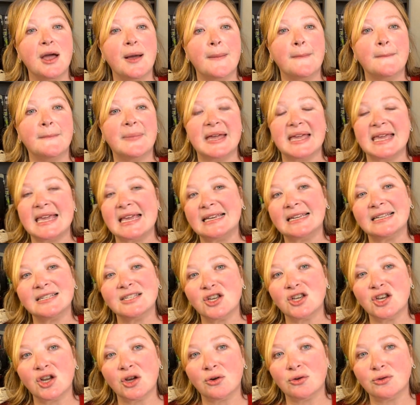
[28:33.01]
But he
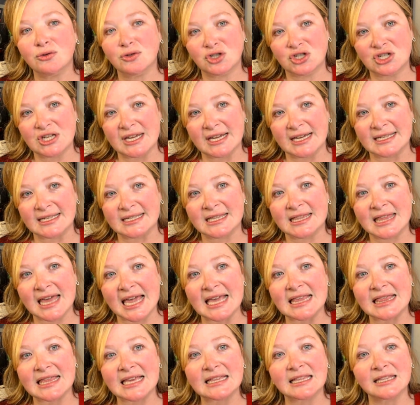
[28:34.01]
doesn't know who she is. They
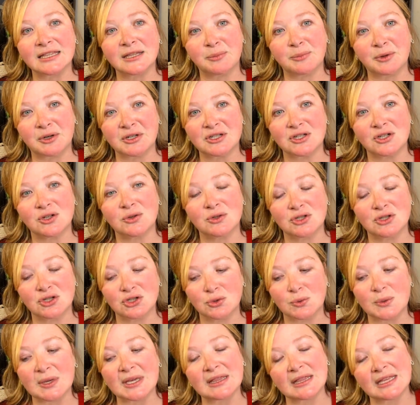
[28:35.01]
think that the person who is
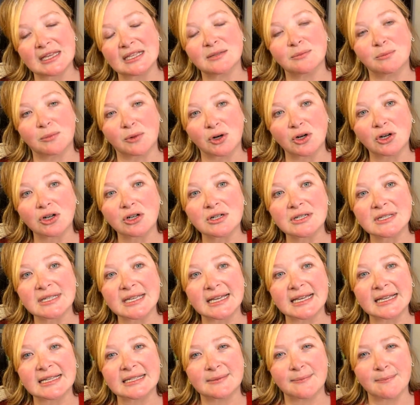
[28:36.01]
doing these murders
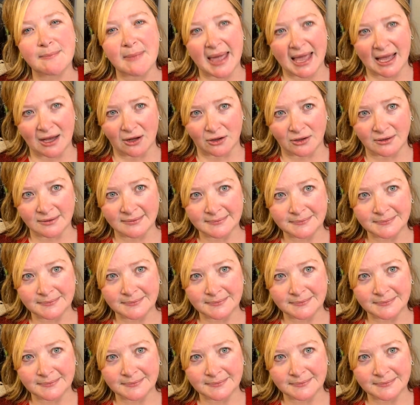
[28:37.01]
is male.